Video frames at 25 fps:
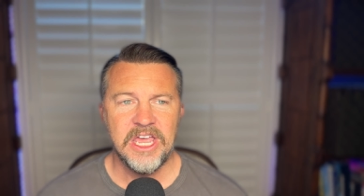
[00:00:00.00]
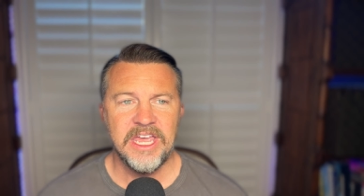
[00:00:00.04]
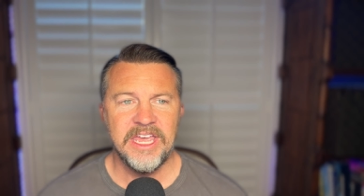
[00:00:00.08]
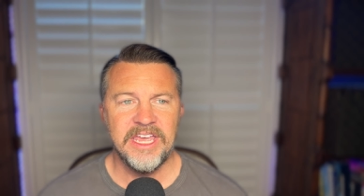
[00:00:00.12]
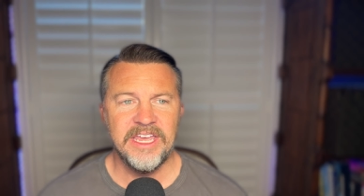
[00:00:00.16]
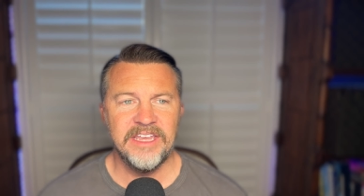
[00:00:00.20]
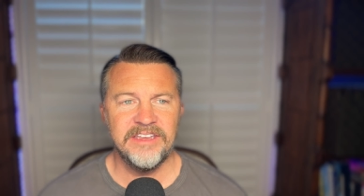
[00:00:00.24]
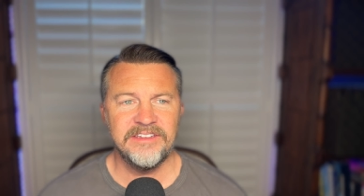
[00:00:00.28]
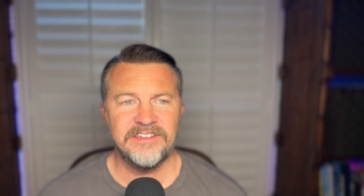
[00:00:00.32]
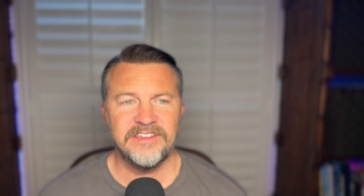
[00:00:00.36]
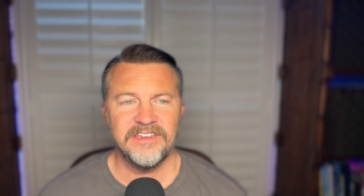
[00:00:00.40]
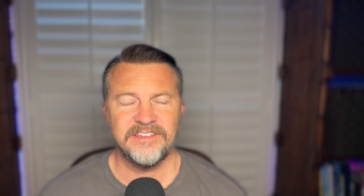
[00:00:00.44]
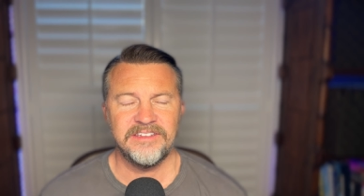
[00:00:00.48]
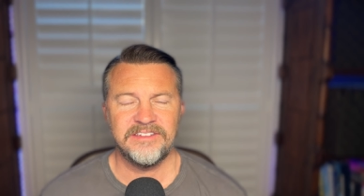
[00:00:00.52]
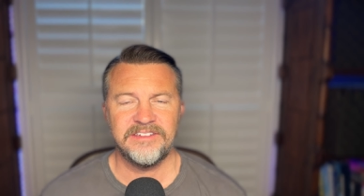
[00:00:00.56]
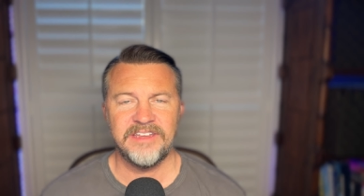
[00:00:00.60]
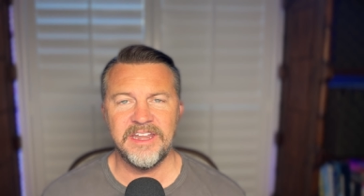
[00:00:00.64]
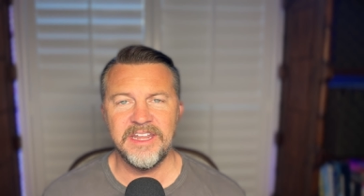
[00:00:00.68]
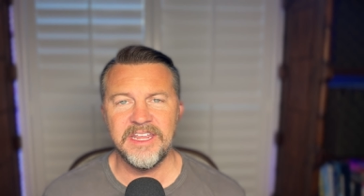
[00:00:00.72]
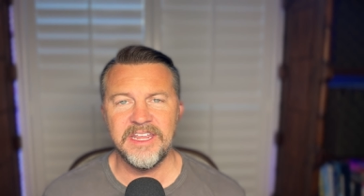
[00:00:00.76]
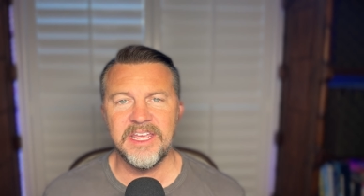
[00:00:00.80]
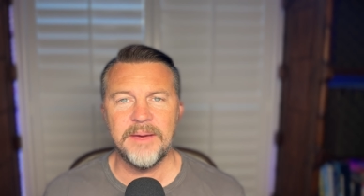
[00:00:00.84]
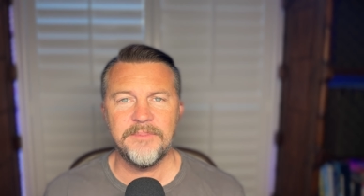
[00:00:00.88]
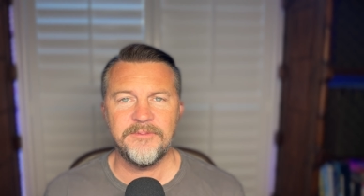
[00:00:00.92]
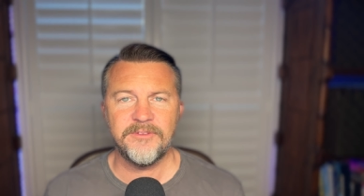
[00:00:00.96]
Is this
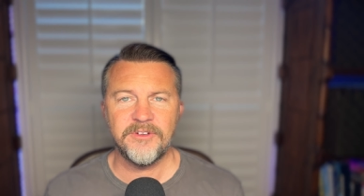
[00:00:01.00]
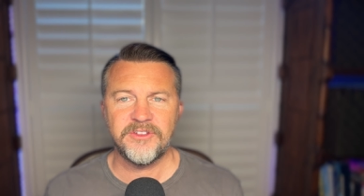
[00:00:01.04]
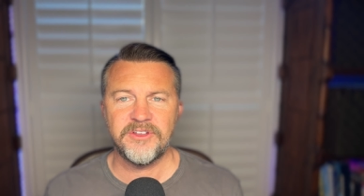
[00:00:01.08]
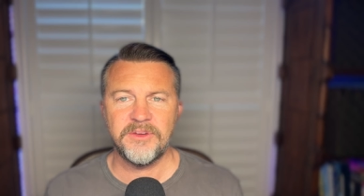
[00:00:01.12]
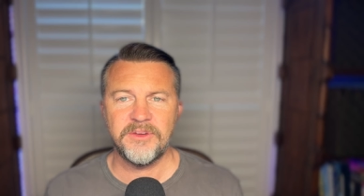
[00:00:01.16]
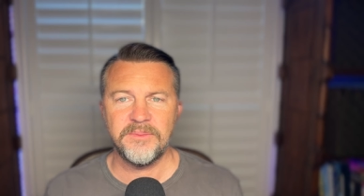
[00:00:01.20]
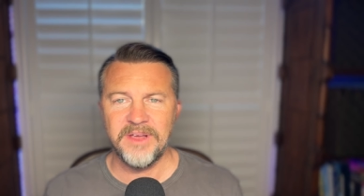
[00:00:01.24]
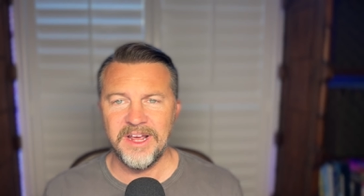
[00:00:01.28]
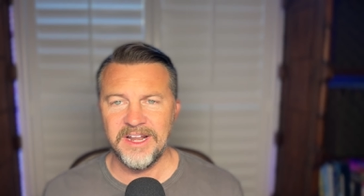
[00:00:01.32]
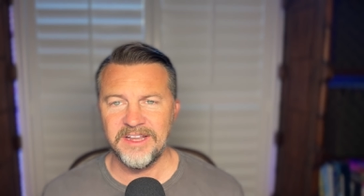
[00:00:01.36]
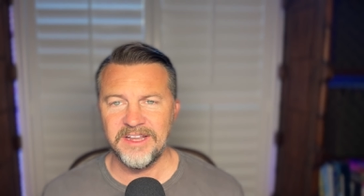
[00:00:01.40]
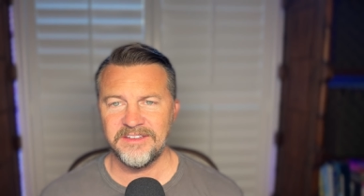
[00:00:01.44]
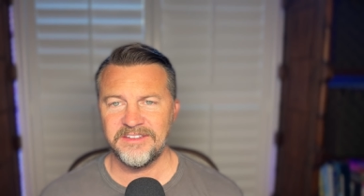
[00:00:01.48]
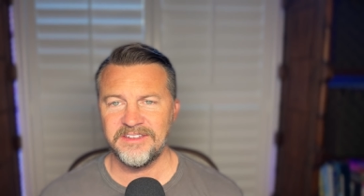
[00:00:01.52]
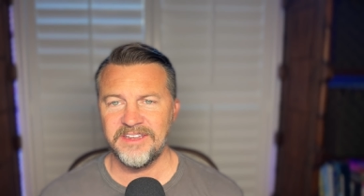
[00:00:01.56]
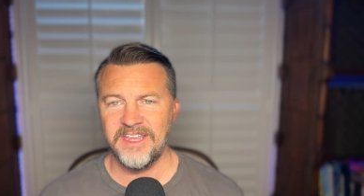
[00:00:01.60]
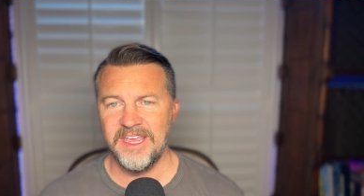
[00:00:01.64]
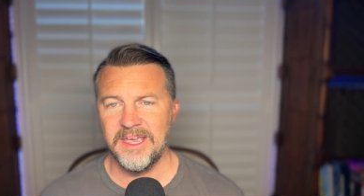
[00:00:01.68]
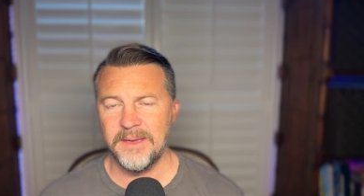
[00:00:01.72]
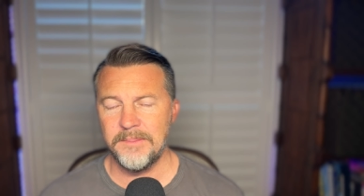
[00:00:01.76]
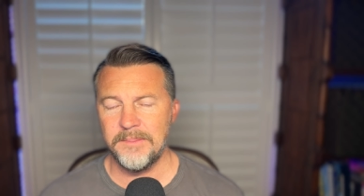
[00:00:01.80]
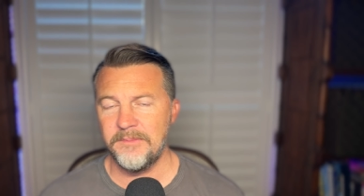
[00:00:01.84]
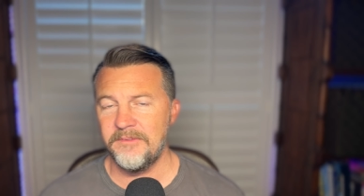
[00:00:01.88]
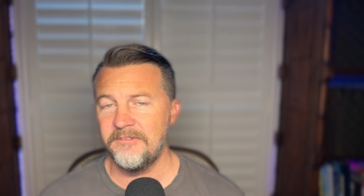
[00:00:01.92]
setting up for some kind of scam?